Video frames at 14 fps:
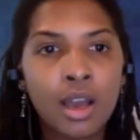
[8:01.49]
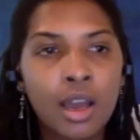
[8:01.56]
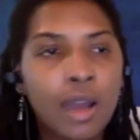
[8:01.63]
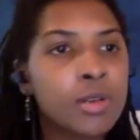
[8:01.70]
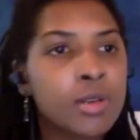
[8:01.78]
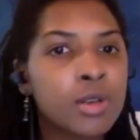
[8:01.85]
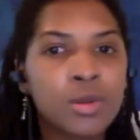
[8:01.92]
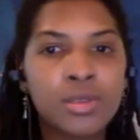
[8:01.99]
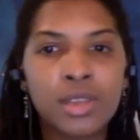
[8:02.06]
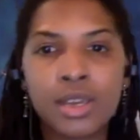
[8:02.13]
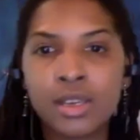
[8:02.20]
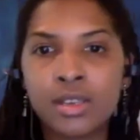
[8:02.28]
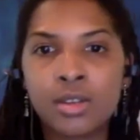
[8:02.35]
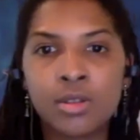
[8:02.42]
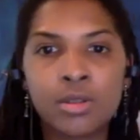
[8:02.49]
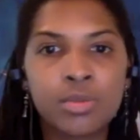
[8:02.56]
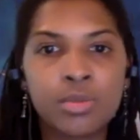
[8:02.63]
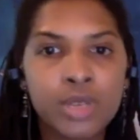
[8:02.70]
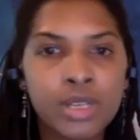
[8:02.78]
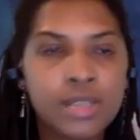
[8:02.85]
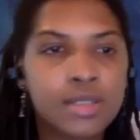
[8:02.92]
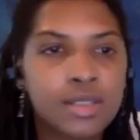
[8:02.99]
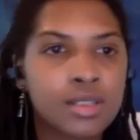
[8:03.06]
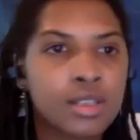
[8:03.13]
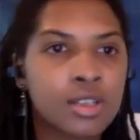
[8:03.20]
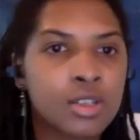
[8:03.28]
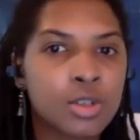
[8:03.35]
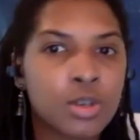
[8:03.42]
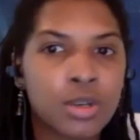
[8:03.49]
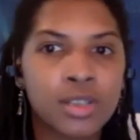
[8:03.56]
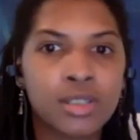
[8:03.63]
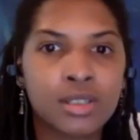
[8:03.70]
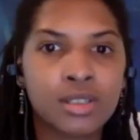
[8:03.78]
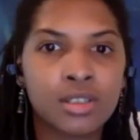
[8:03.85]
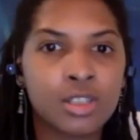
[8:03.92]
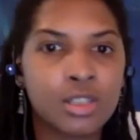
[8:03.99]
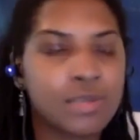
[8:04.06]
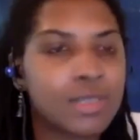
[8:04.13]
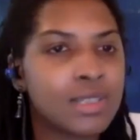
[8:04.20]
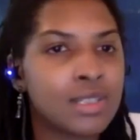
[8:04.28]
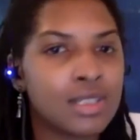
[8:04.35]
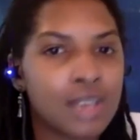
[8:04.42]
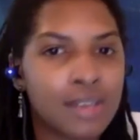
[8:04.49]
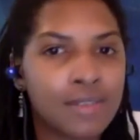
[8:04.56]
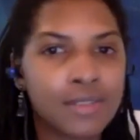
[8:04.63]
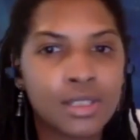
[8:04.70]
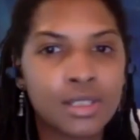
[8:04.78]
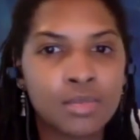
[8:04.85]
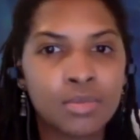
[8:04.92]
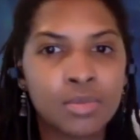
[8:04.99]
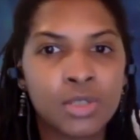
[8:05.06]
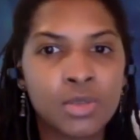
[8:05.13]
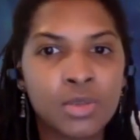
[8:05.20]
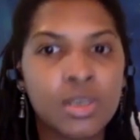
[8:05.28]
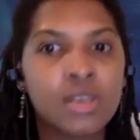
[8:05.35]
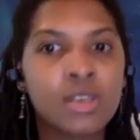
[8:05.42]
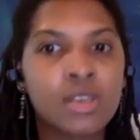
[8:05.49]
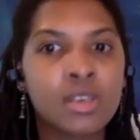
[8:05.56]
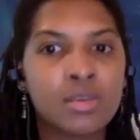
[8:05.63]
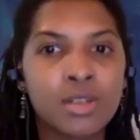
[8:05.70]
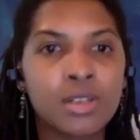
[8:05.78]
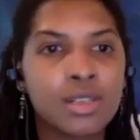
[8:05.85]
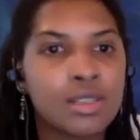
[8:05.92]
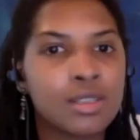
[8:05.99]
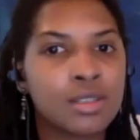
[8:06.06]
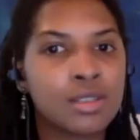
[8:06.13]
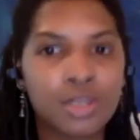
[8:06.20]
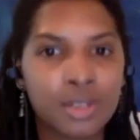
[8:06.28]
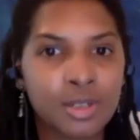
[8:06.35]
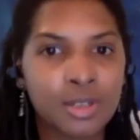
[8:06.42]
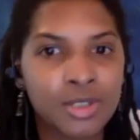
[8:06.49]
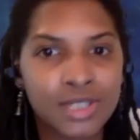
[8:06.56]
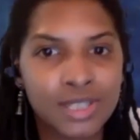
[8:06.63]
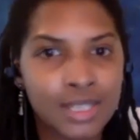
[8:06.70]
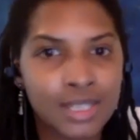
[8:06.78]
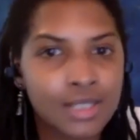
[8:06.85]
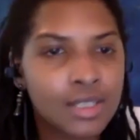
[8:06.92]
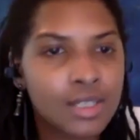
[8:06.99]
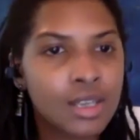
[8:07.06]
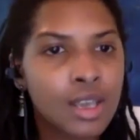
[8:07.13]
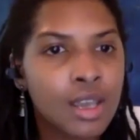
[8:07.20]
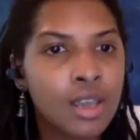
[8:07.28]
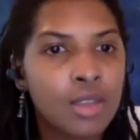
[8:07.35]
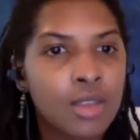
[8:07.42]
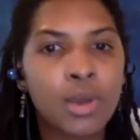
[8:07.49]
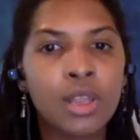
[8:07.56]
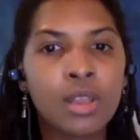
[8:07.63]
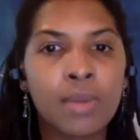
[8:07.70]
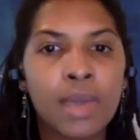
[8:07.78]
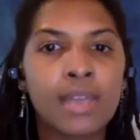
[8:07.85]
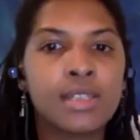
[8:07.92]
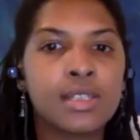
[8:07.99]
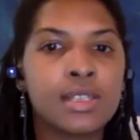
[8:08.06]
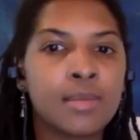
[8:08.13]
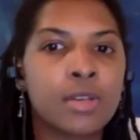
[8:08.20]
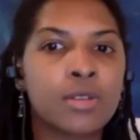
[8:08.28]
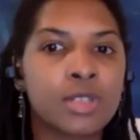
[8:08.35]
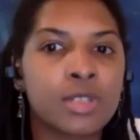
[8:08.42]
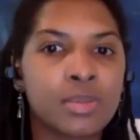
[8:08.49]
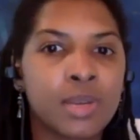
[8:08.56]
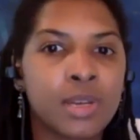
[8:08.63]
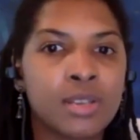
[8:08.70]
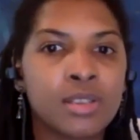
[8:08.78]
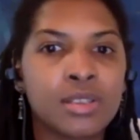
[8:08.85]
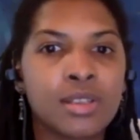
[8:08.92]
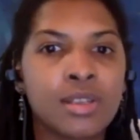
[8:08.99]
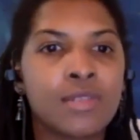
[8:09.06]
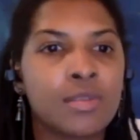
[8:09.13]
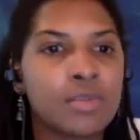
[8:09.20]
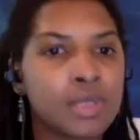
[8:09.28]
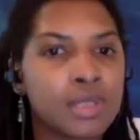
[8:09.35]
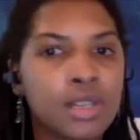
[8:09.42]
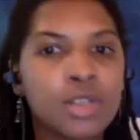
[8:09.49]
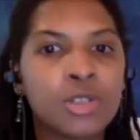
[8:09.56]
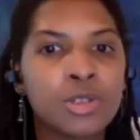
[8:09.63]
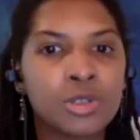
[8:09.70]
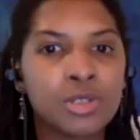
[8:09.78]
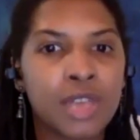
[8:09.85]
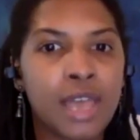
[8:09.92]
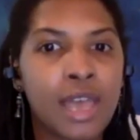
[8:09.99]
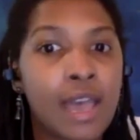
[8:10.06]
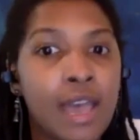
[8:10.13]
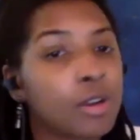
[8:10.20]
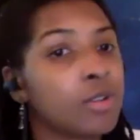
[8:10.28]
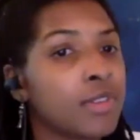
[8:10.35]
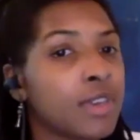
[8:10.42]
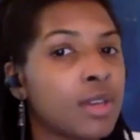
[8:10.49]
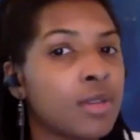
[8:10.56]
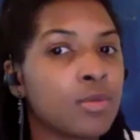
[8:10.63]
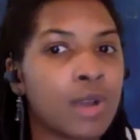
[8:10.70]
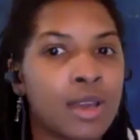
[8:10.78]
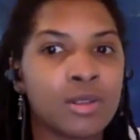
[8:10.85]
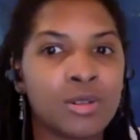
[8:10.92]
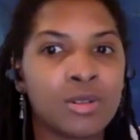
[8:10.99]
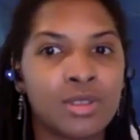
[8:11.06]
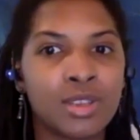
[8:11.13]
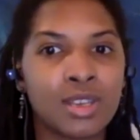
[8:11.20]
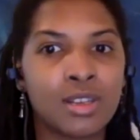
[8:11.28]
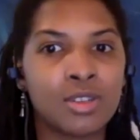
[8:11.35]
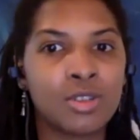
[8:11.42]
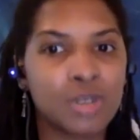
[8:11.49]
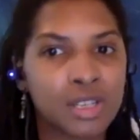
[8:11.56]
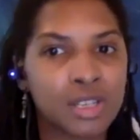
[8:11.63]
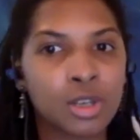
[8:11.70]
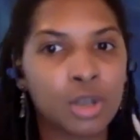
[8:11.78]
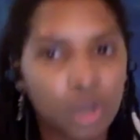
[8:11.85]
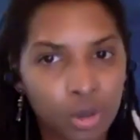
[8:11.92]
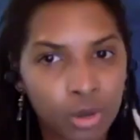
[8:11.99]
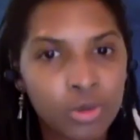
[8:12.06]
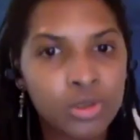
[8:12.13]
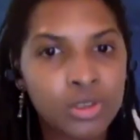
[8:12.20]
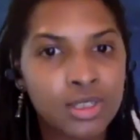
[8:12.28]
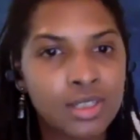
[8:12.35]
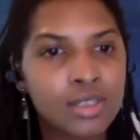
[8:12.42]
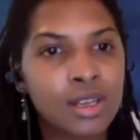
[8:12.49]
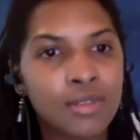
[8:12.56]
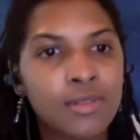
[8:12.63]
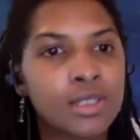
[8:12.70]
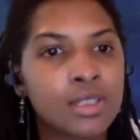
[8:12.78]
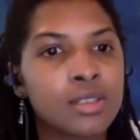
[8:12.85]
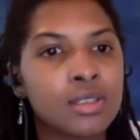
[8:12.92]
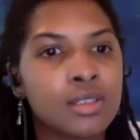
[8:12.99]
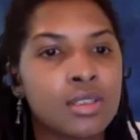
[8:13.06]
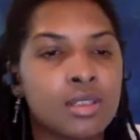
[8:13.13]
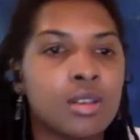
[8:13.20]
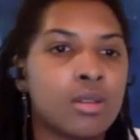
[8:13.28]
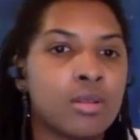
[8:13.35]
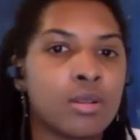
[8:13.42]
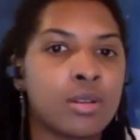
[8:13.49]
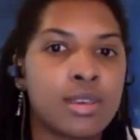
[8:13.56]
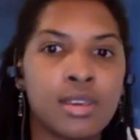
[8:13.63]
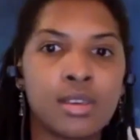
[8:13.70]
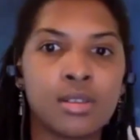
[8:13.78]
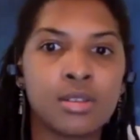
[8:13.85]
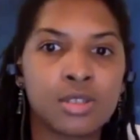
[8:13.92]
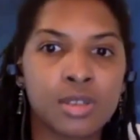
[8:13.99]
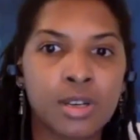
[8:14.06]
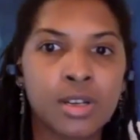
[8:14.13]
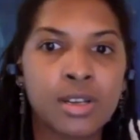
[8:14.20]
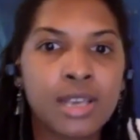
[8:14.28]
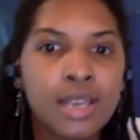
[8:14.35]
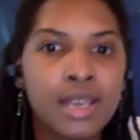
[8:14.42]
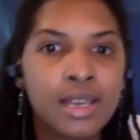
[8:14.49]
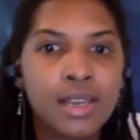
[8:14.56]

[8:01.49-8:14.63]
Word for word: I would note that, you know, the pre-existing trust and legitimacy deficit between communities and certain states, and the way that pandemic responses have the potential to aggravate rather than address and close these deficits, is another key concern.